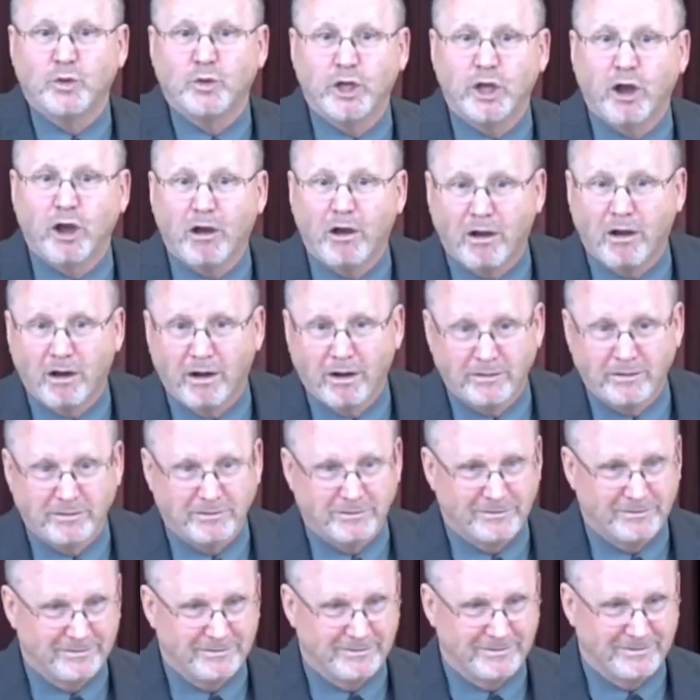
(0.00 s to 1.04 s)
we are
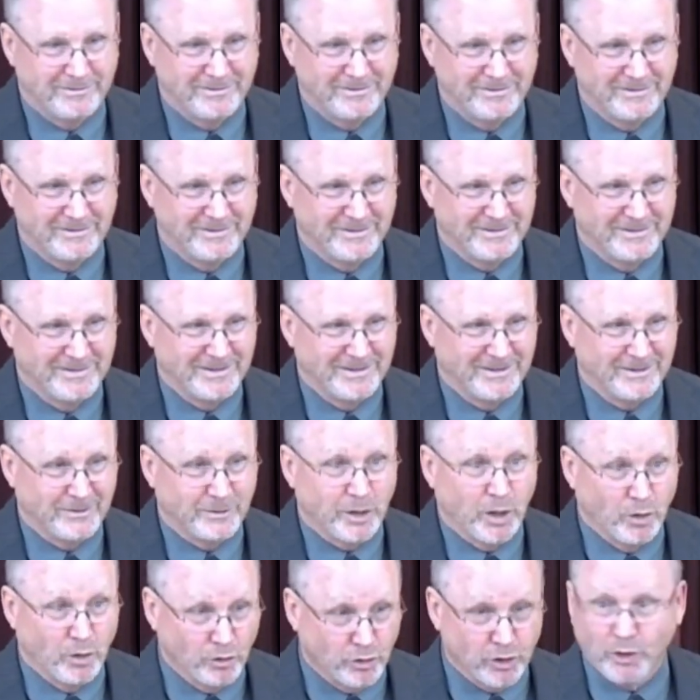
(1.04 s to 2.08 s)

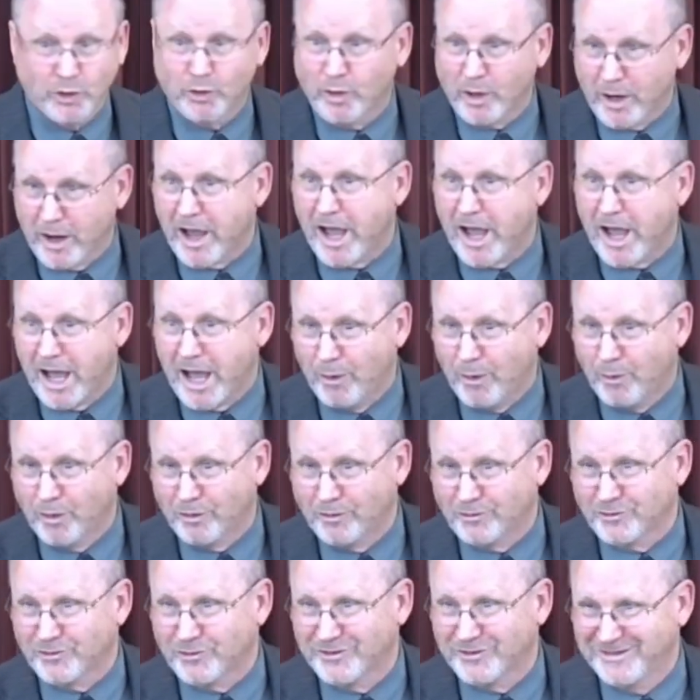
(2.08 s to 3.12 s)
those who are
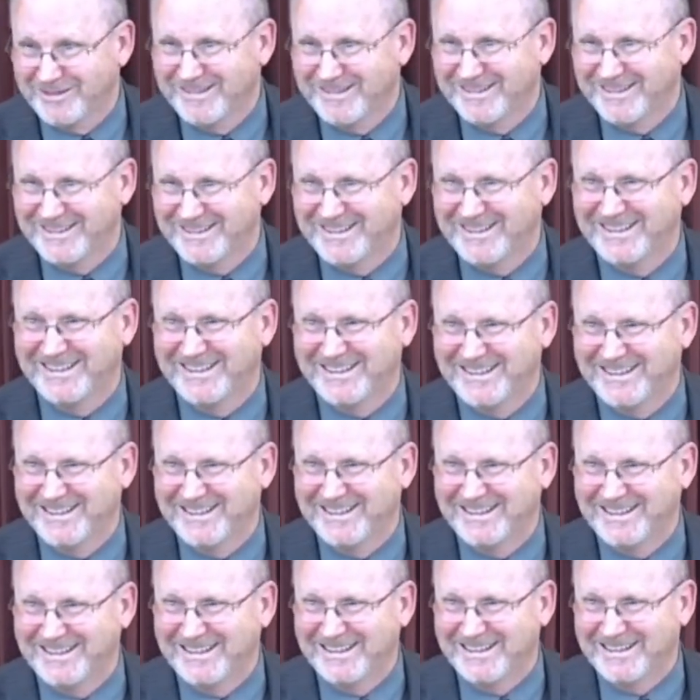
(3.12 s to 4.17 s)
ours,
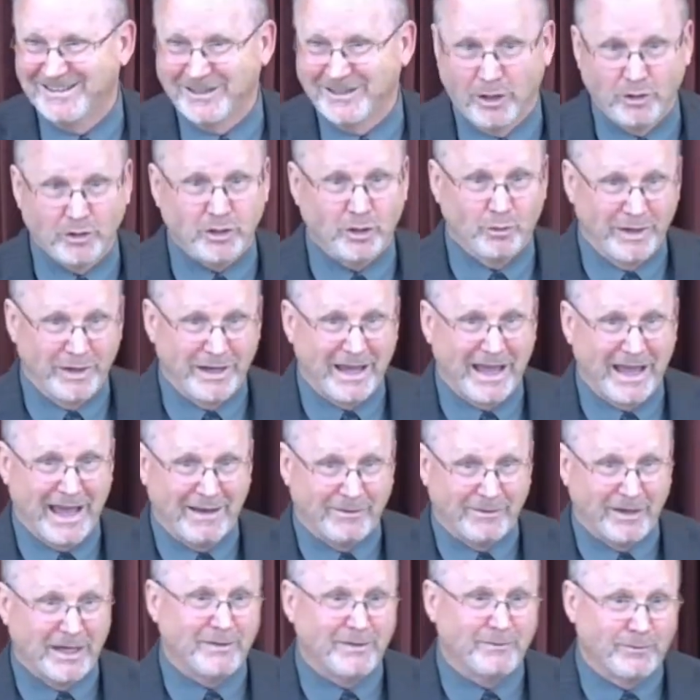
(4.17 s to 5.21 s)
those that we
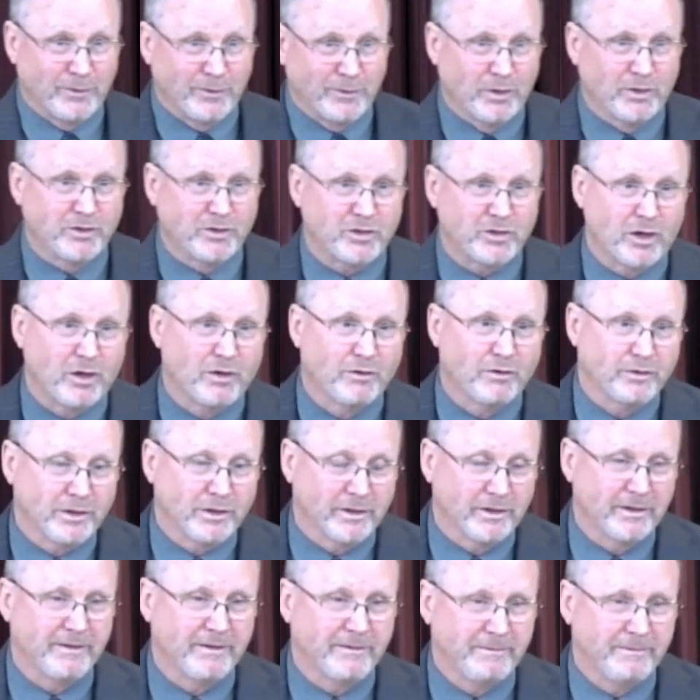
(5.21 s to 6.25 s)
have influence
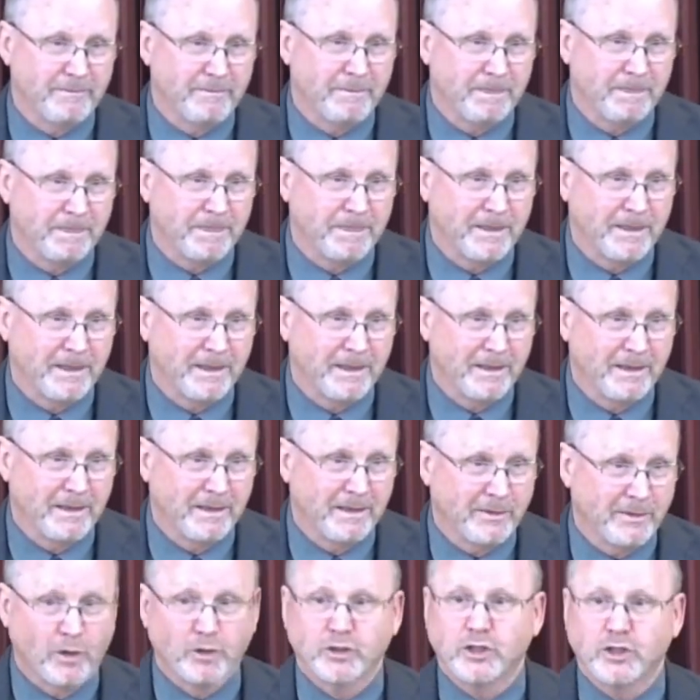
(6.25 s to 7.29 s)
over,
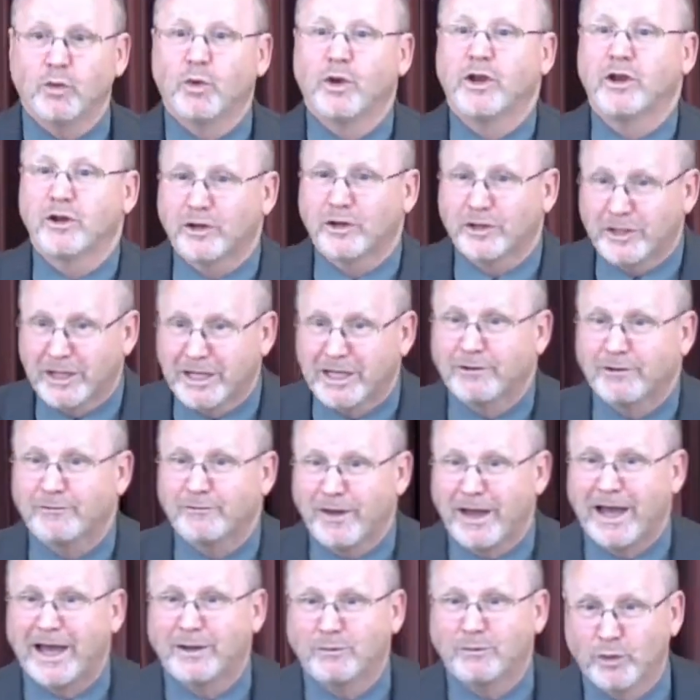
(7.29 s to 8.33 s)
those that we are
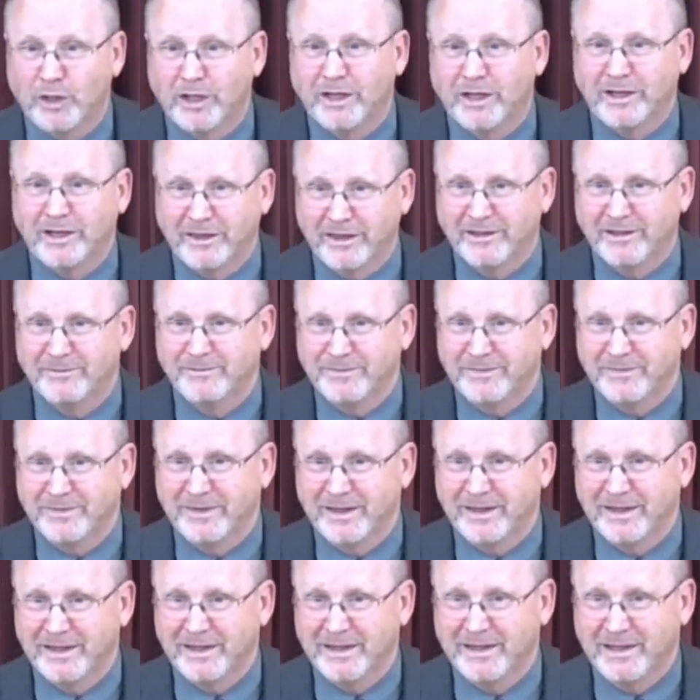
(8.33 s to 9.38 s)
identified with.
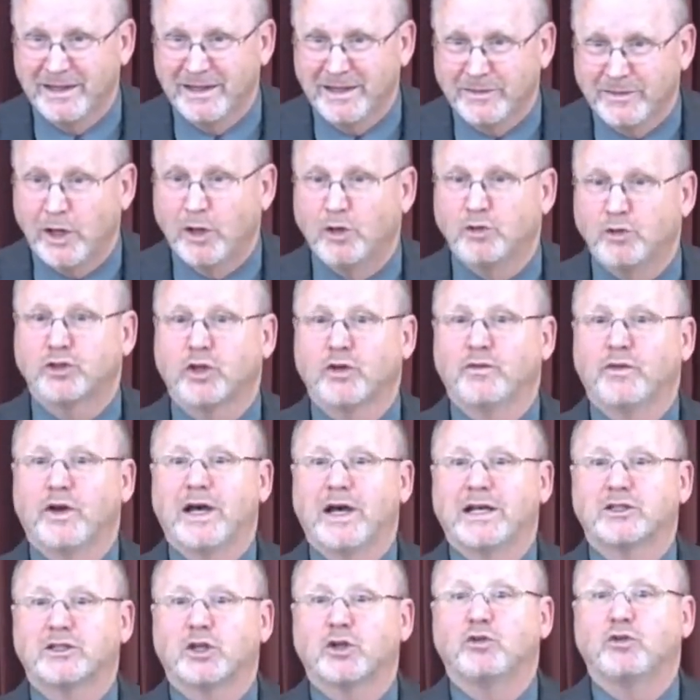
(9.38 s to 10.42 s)
Those of
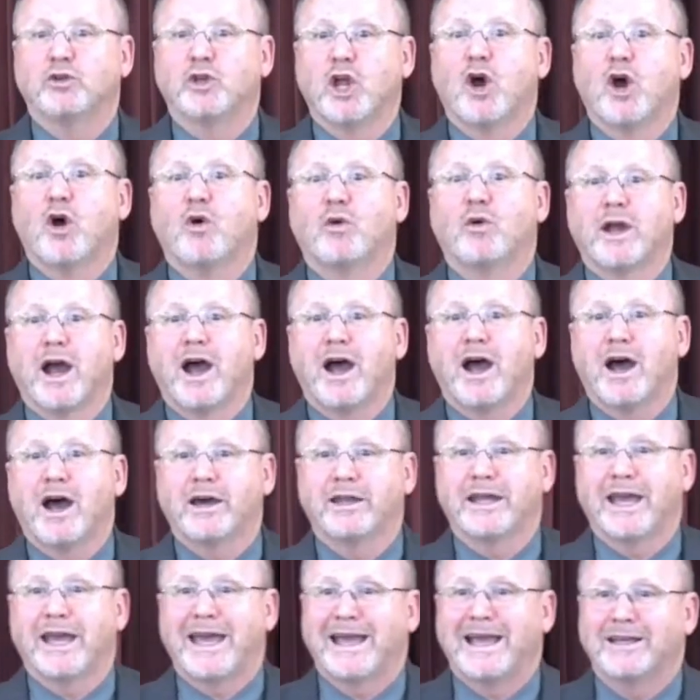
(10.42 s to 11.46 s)
us who know God
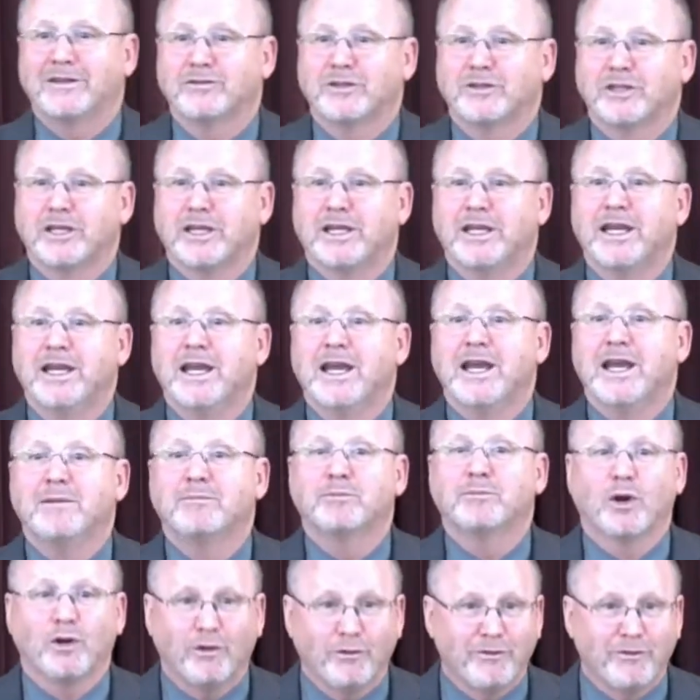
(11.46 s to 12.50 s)
as the
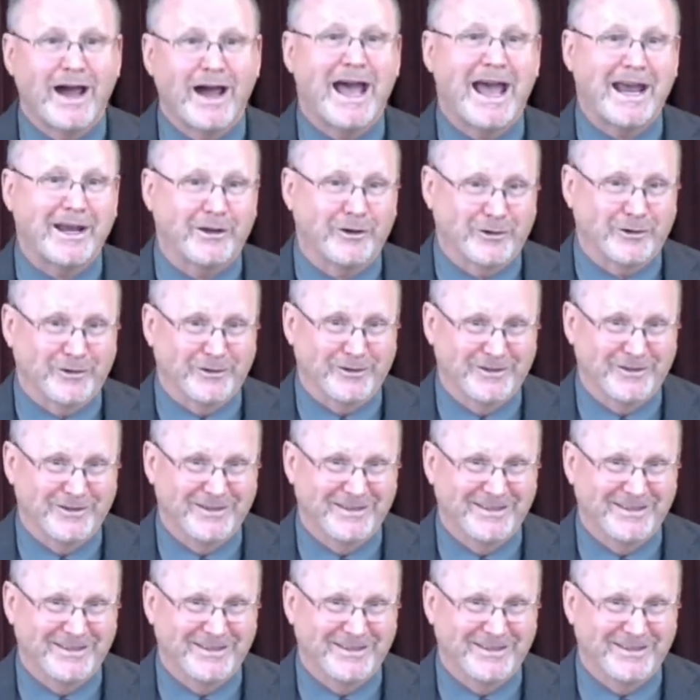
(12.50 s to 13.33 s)
provider.